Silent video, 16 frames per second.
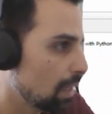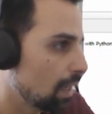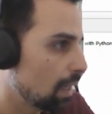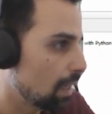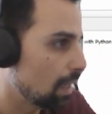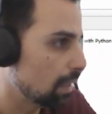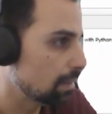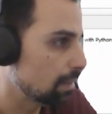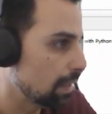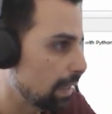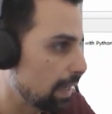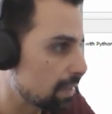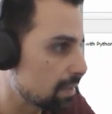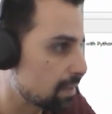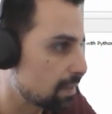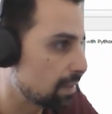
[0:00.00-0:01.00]
The
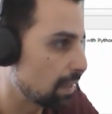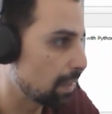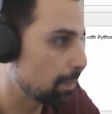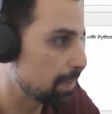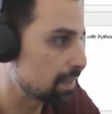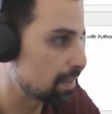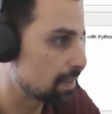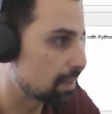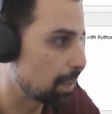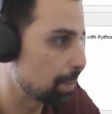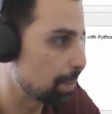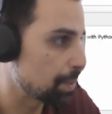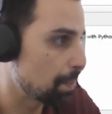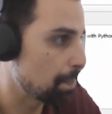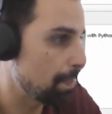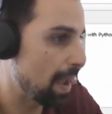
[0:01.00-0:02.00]
next database
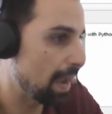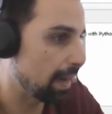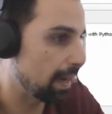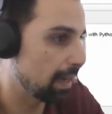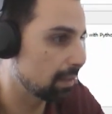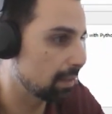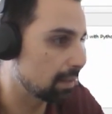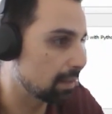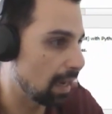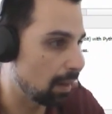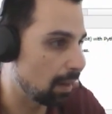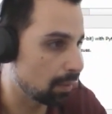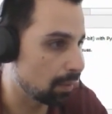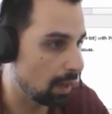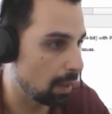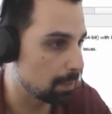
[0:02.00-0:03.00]
description packet now
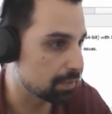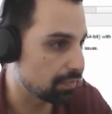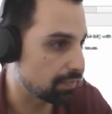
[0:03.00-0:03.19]
comes